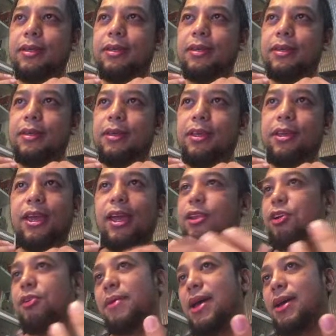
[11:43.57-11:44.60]
You can't go
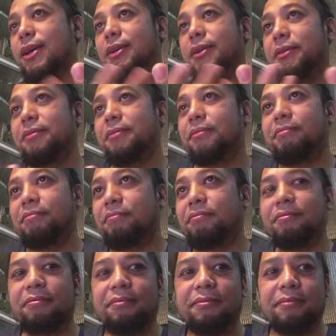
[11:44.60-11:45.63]
back.
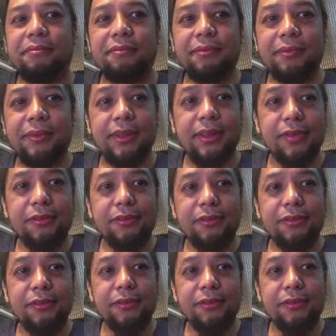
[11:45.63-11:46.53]
It's different now.